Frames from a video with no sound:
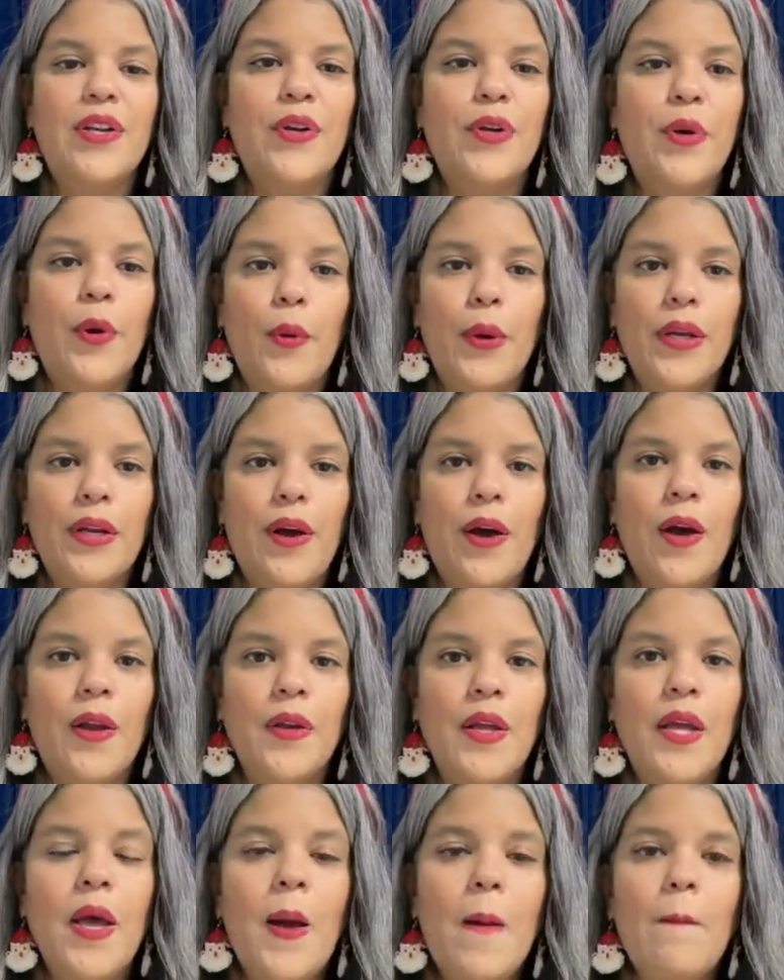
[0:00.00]
are going on.
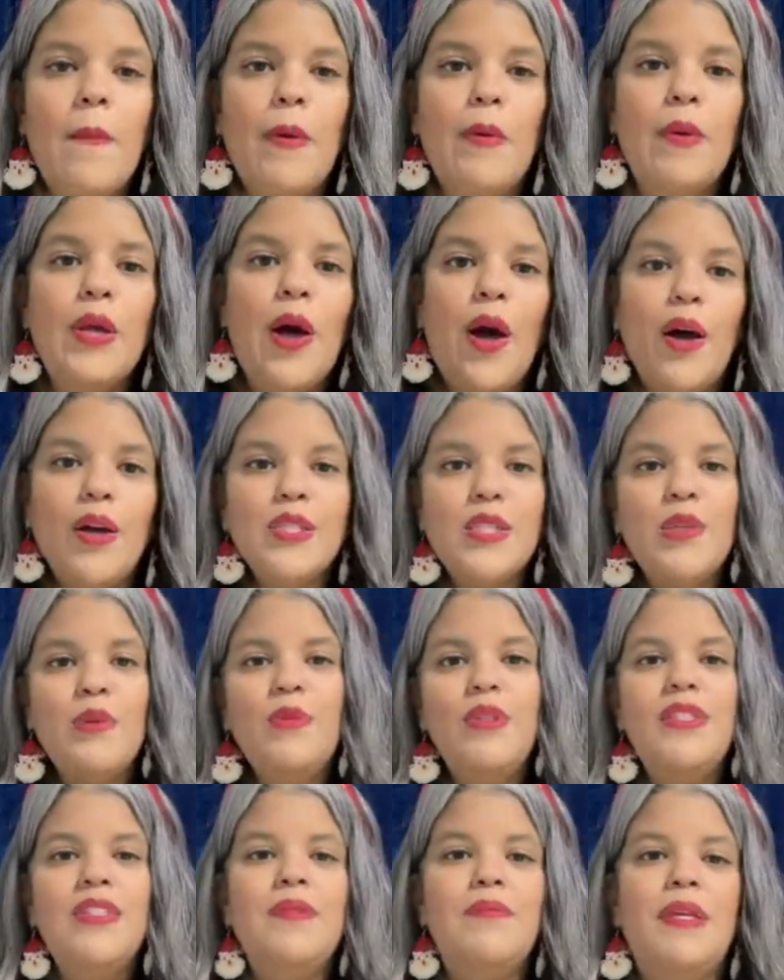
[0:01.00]
But we also
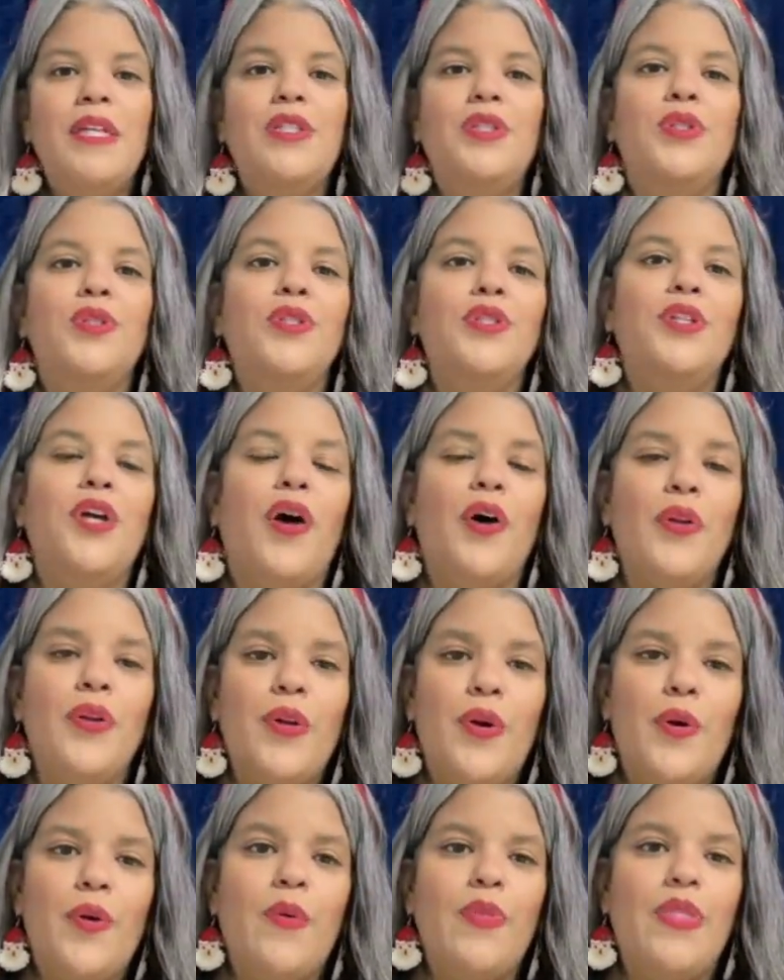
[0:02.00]
want to make sure y'all
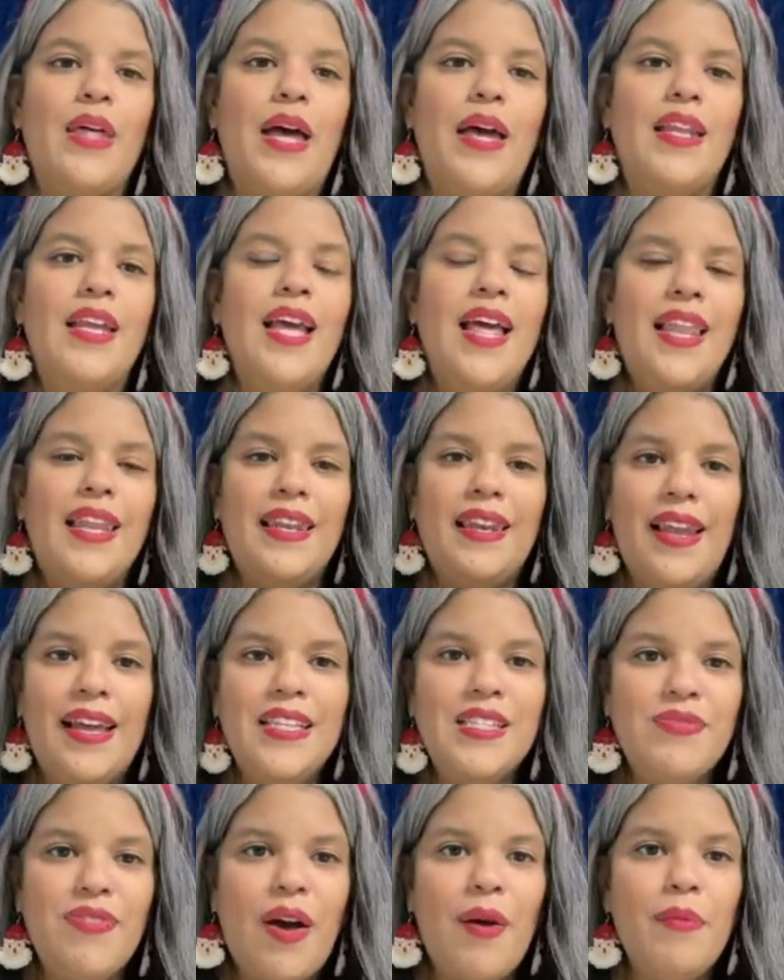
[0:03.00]
know that
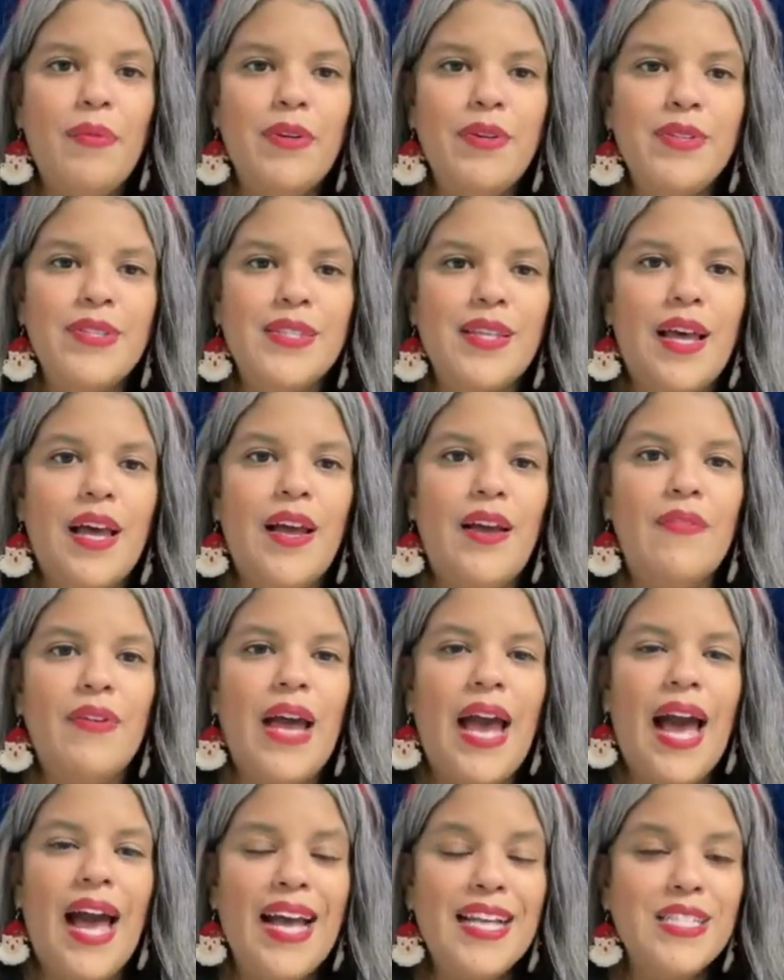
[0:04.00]
Let's Vámonos Live
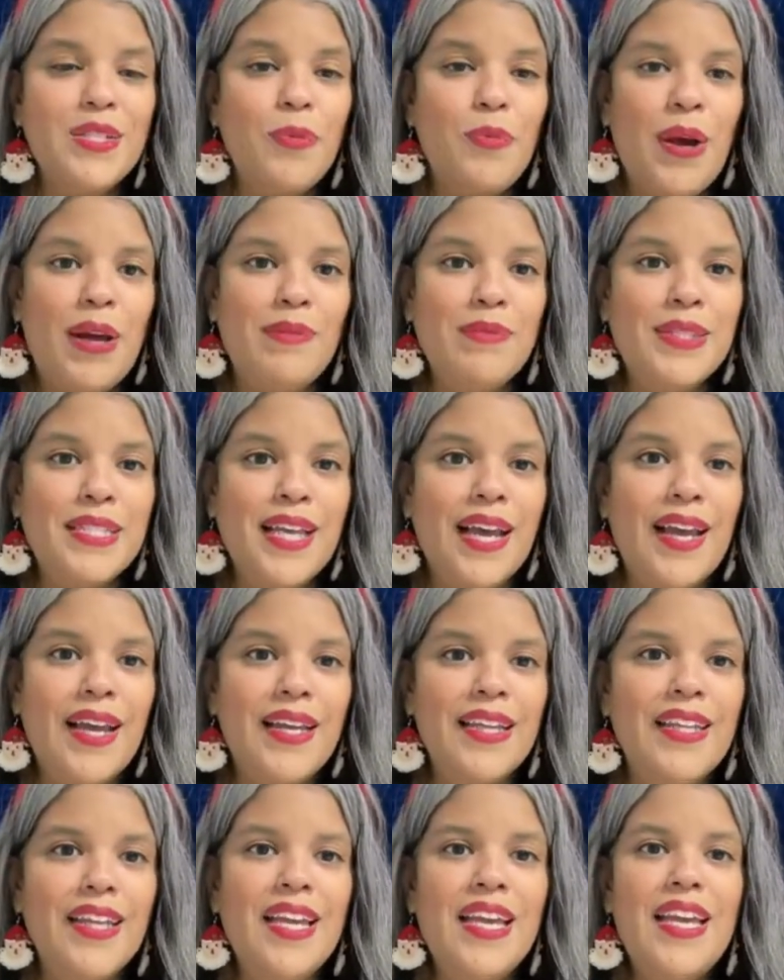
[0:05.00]
has a
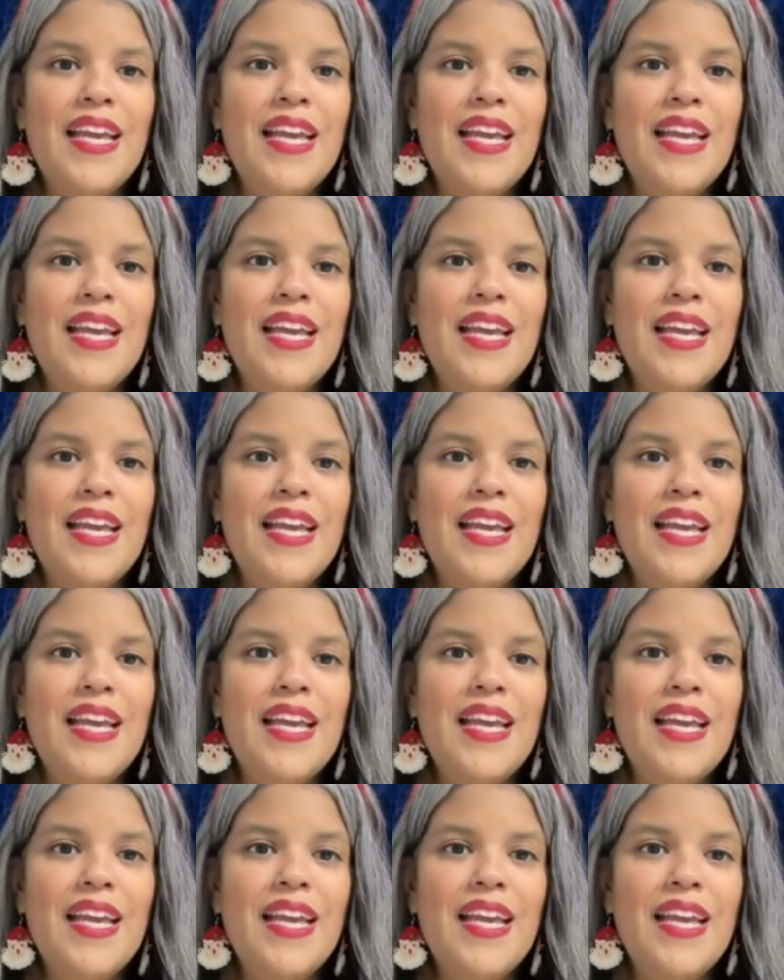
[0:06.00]
website.